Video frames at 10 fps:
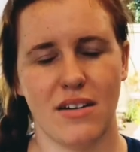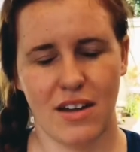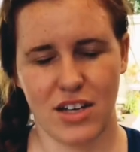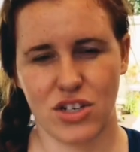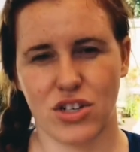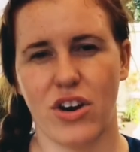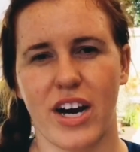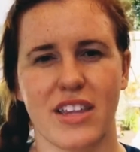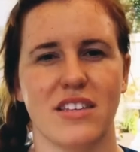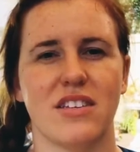
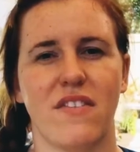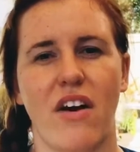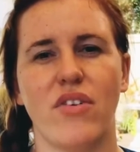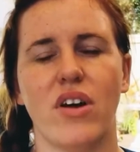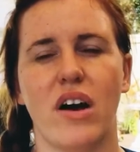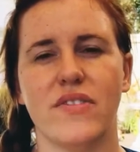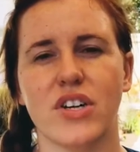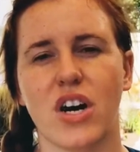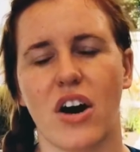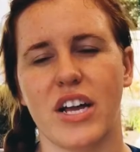ensuring the survival of your
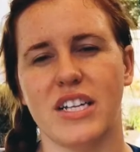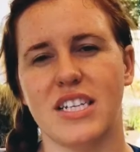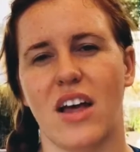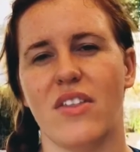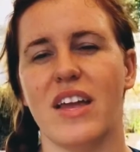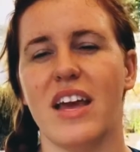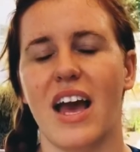garden till the